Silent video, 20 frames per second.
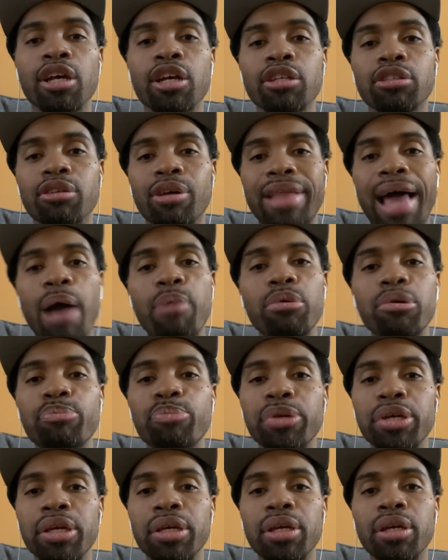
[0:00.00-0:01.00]
So that would
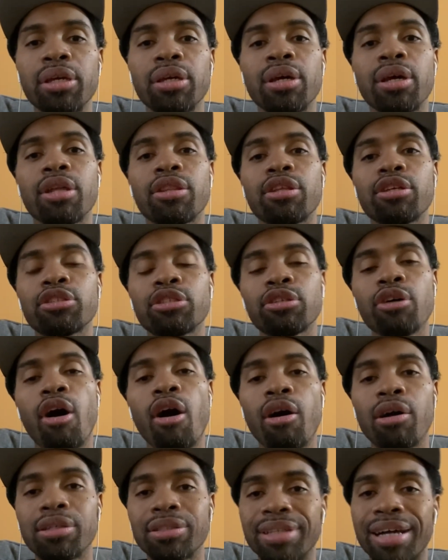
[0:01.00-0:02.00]
be the
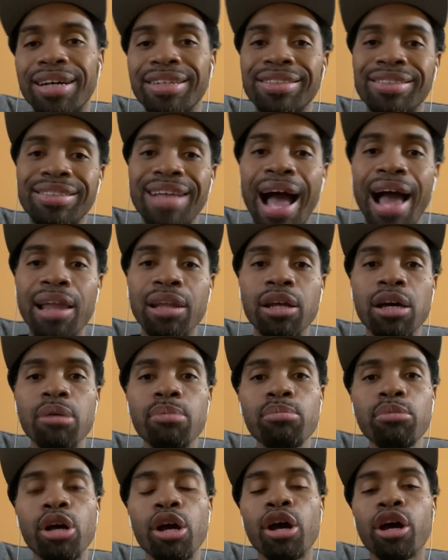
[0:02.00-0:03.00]
songs
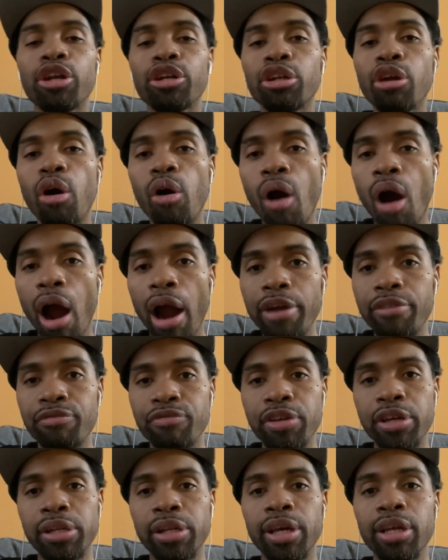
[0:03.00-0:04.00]
Asylum, No Hard
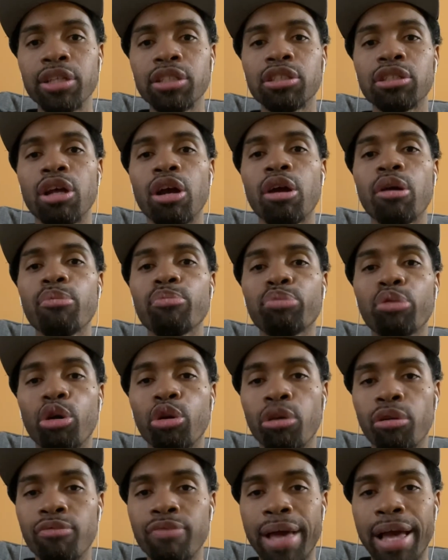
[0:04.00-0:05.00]
Feelings,
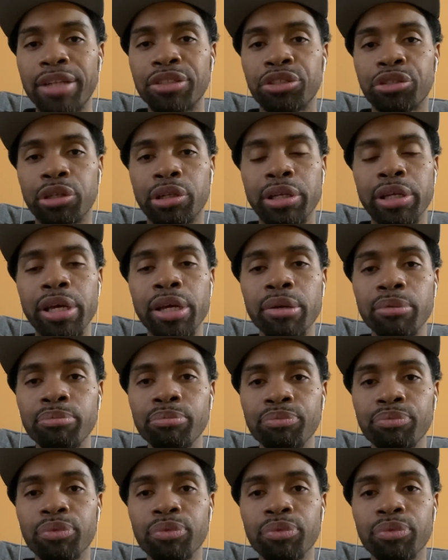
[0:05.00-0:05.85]
Proto-Vangelium,